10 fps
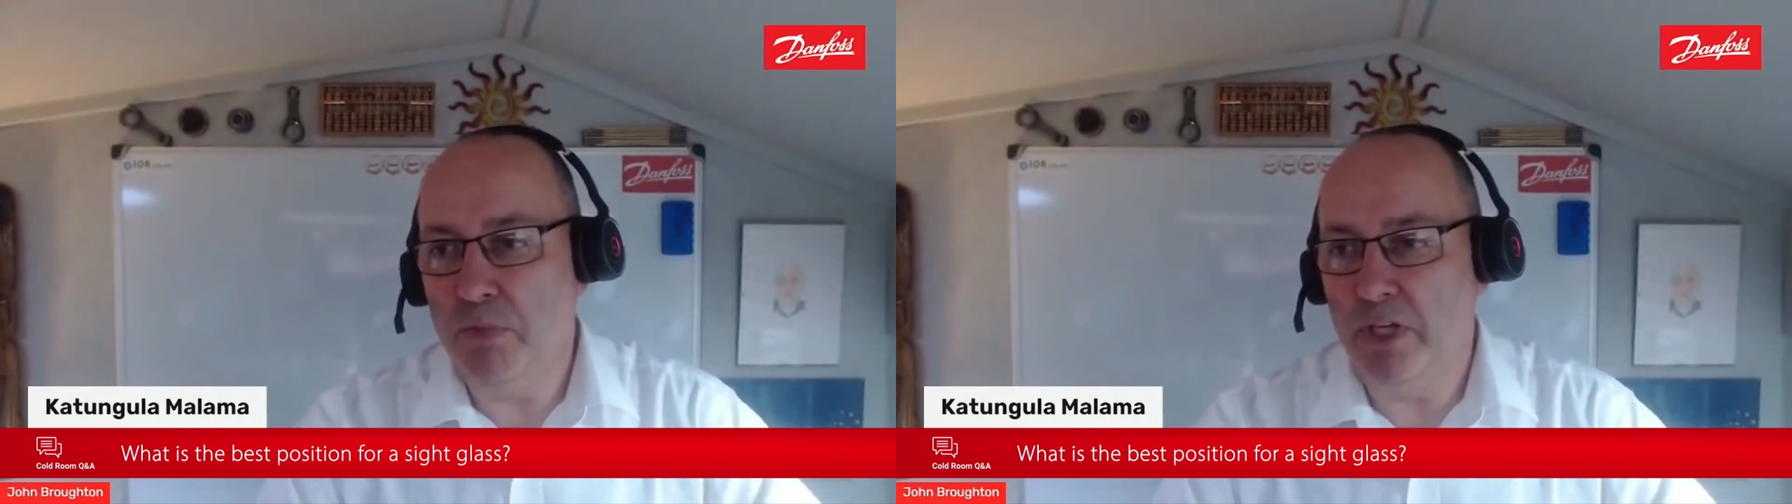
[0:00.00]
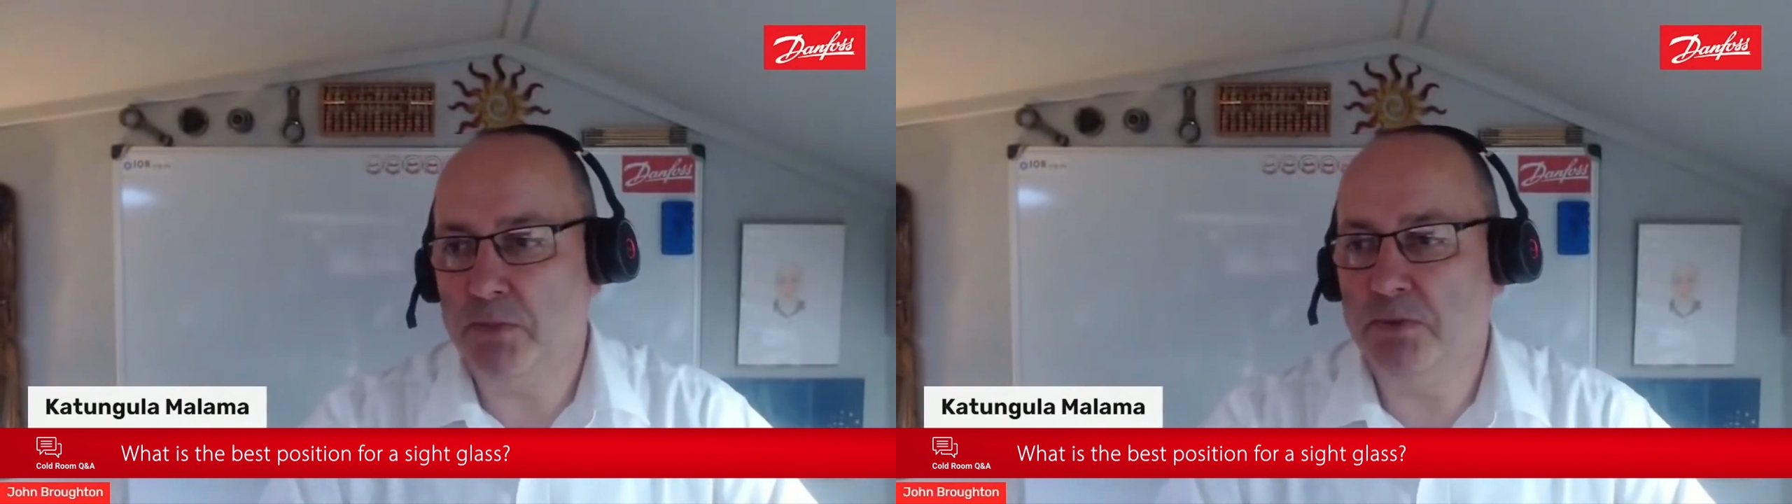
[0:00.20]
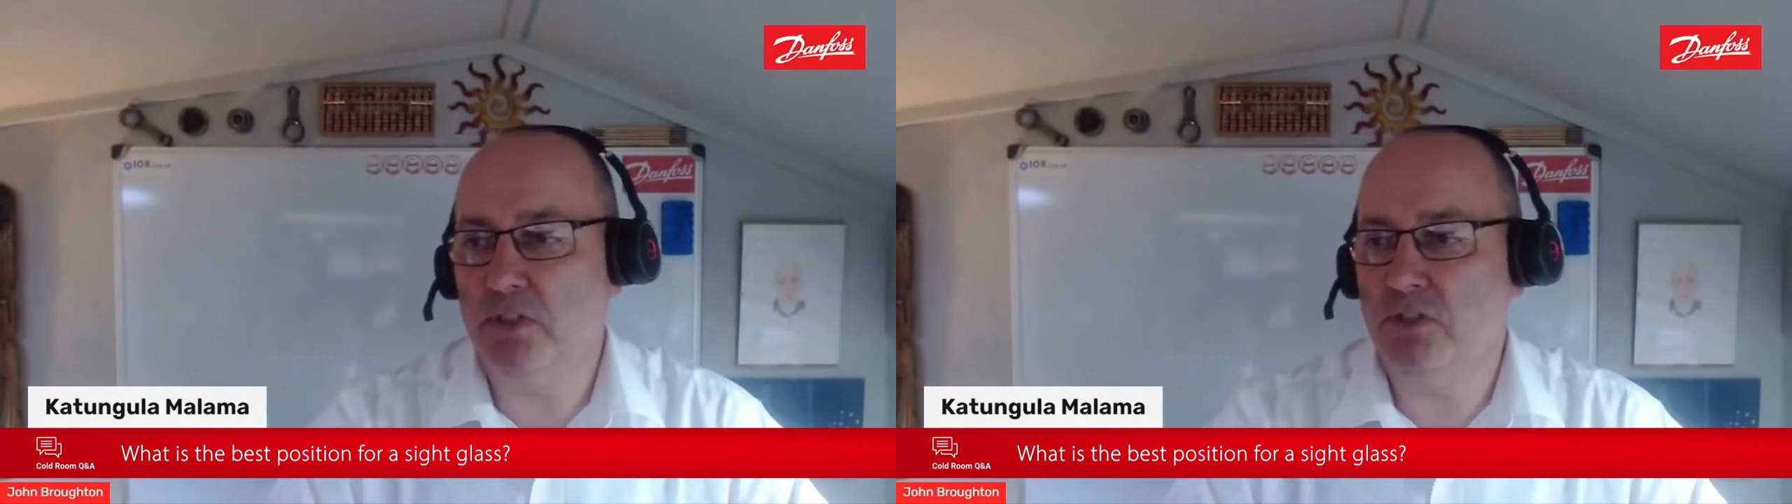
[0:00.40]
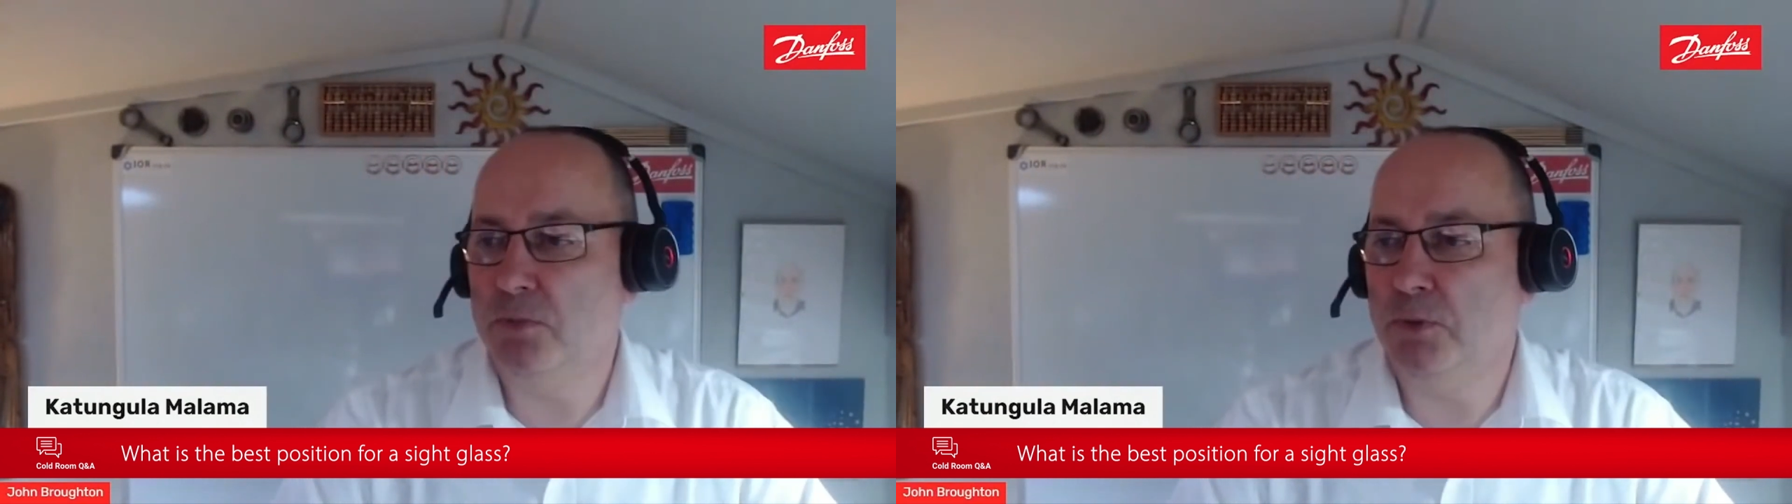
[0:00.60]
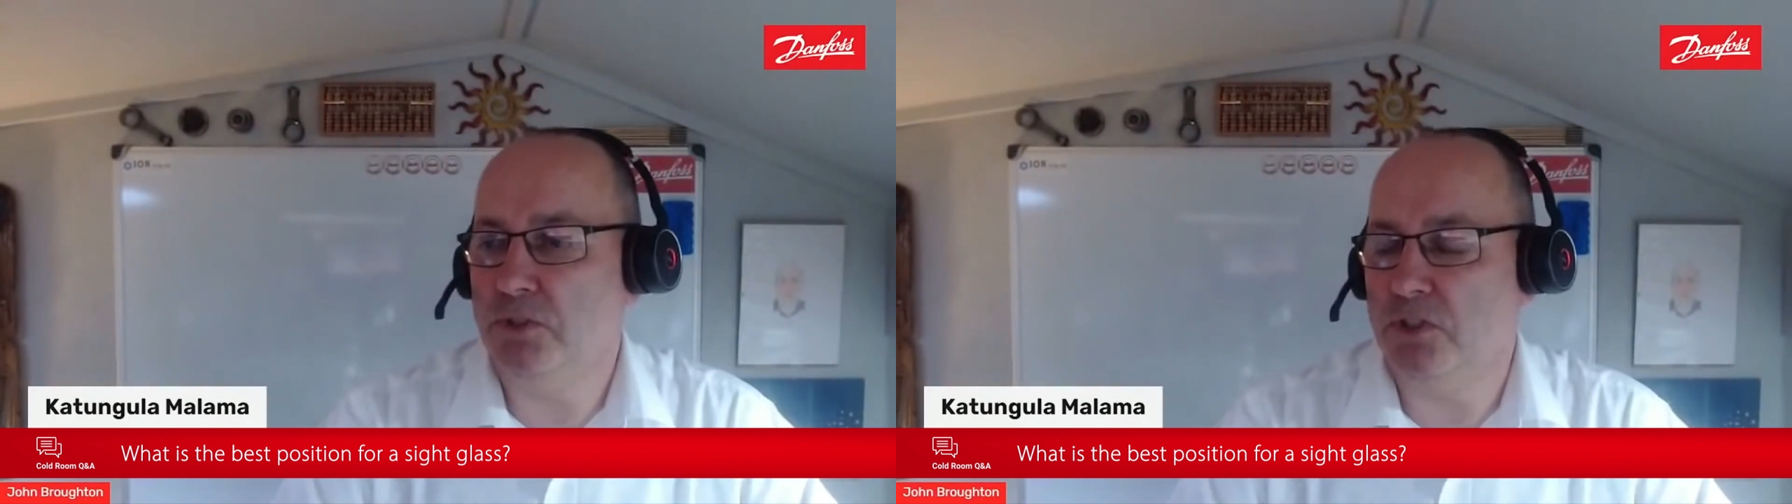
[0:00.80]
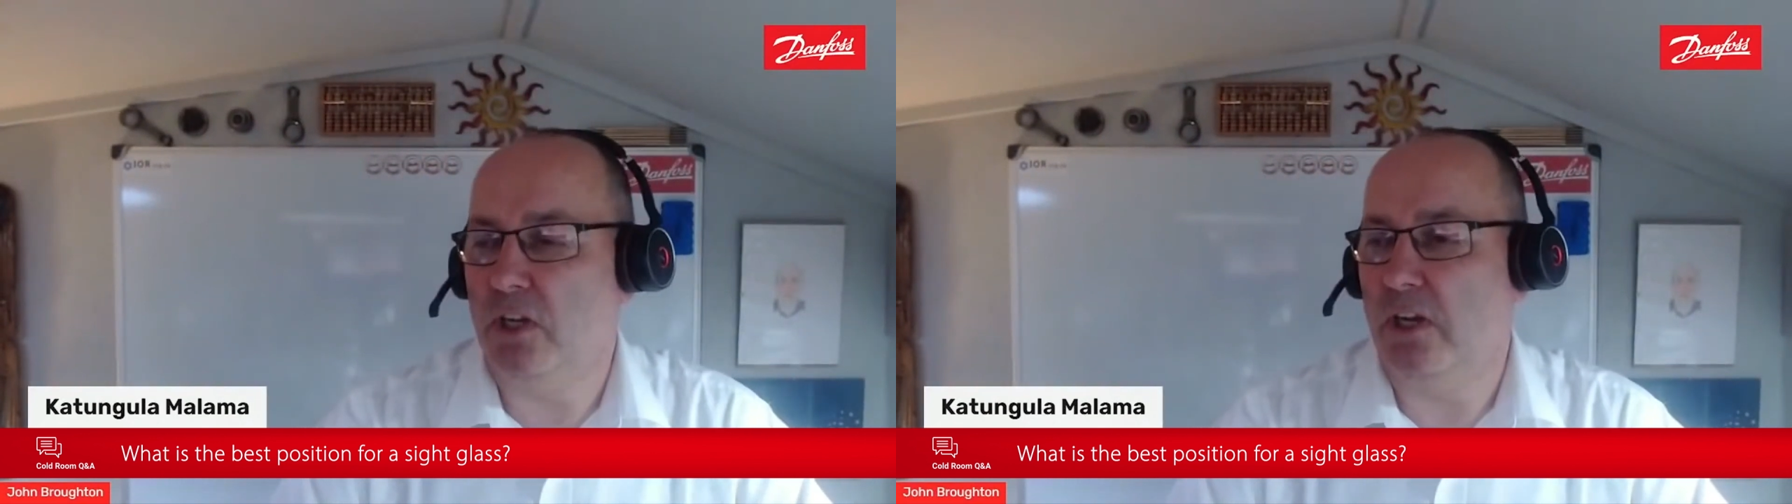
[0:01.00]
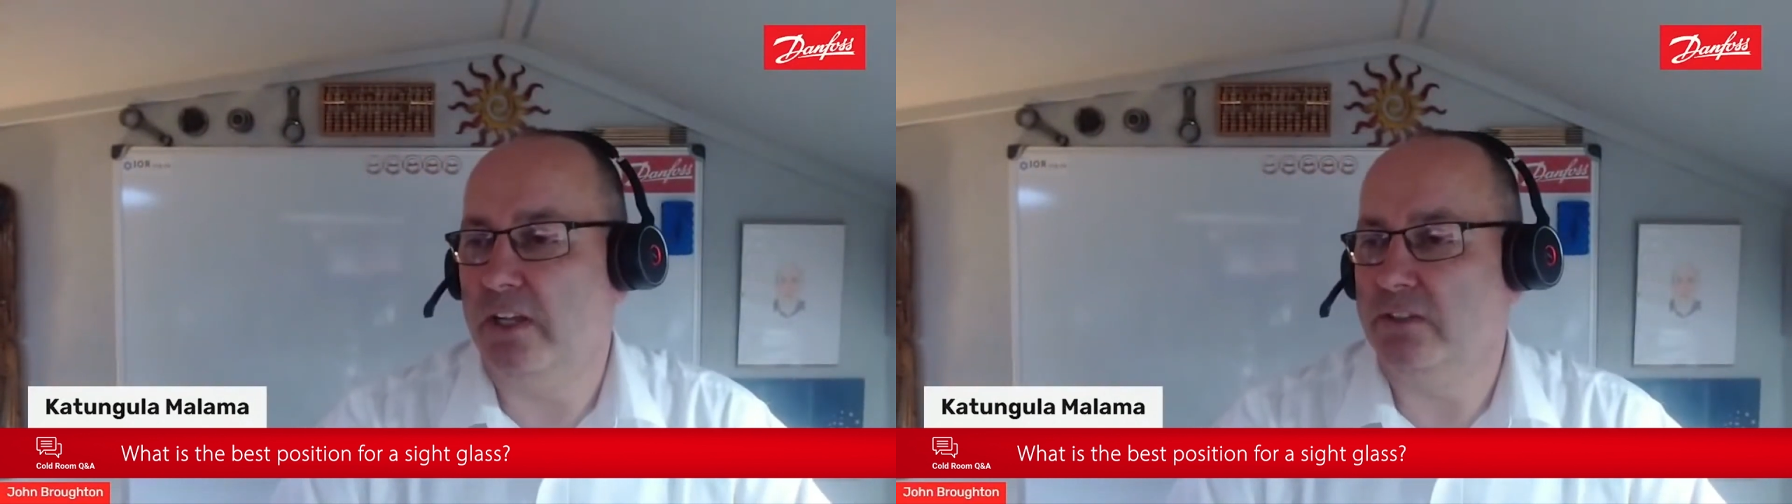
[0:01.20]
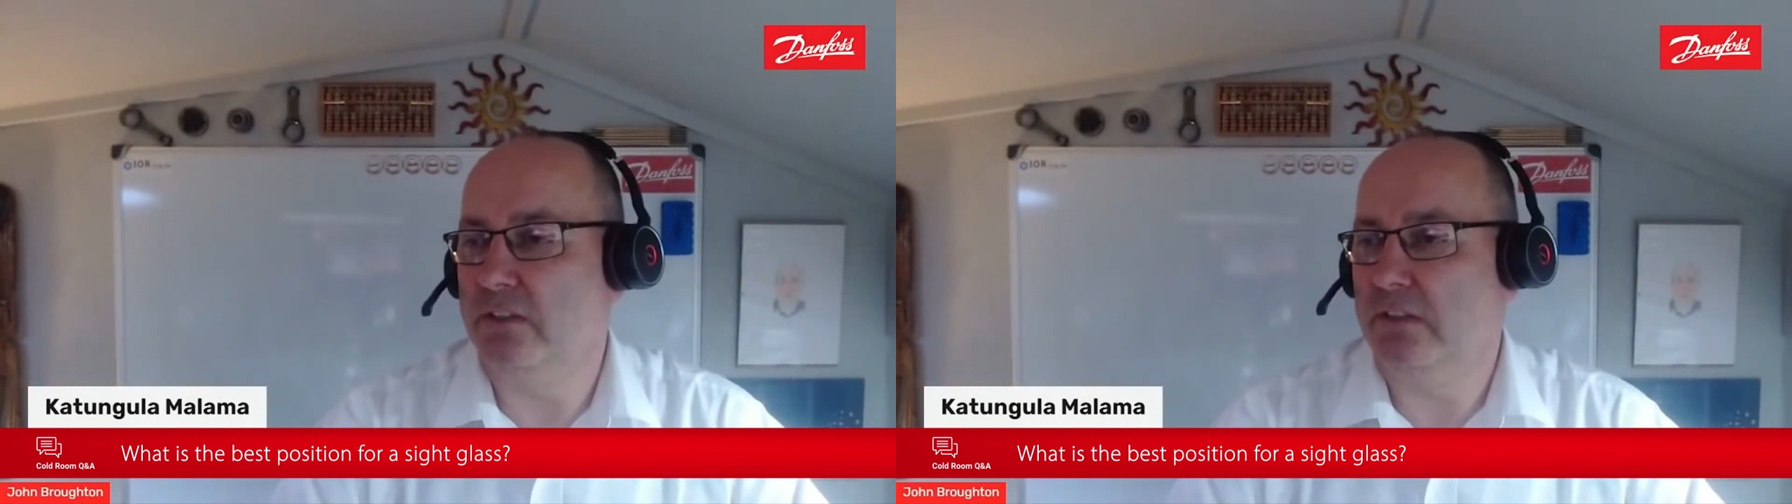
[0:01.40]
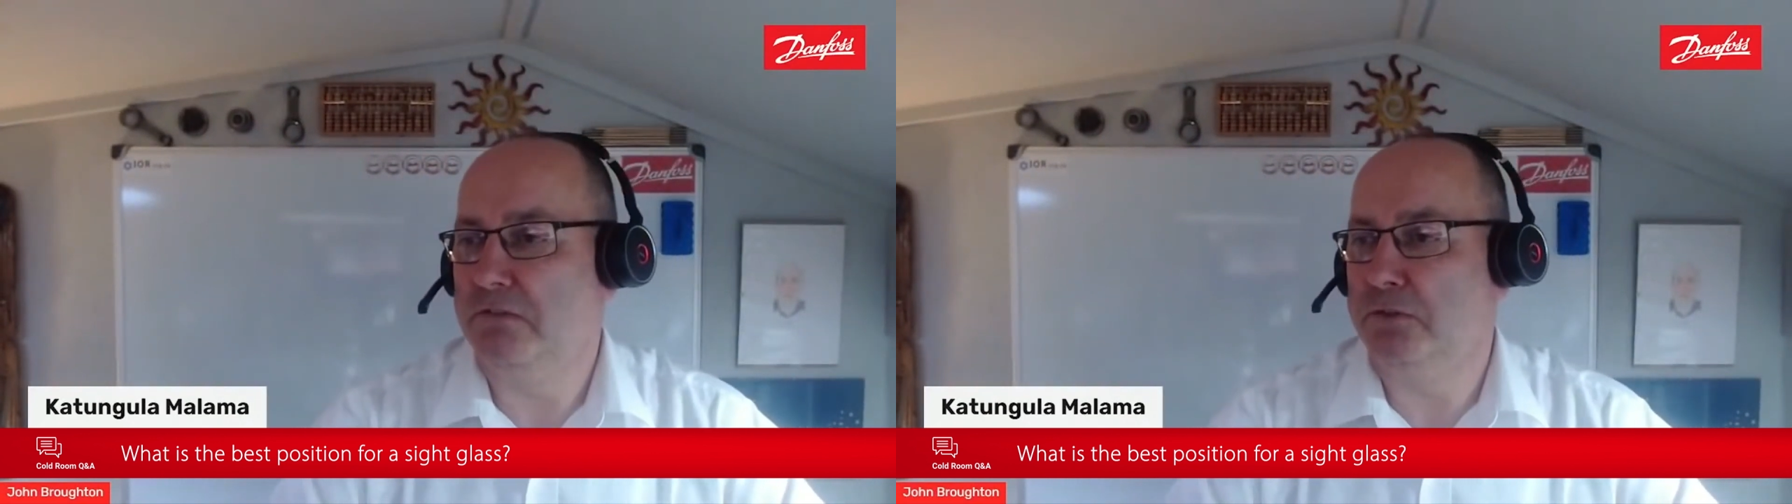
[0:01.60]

Best position to put your sight glasses